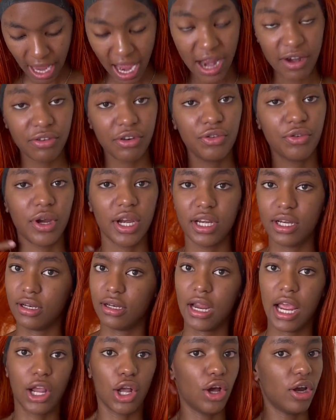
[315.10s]
100 rand
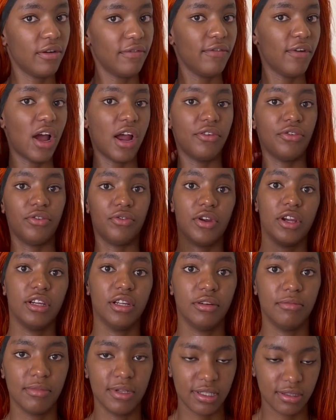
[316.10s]
i got it for 100 rand
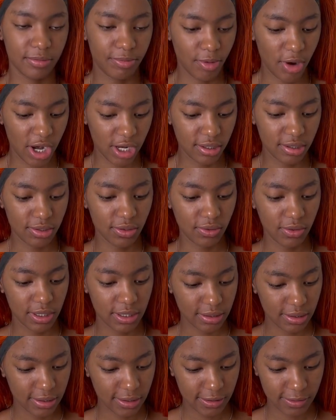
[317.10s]
at mr price so
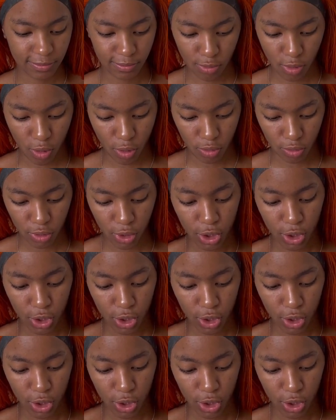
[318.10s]
it's a small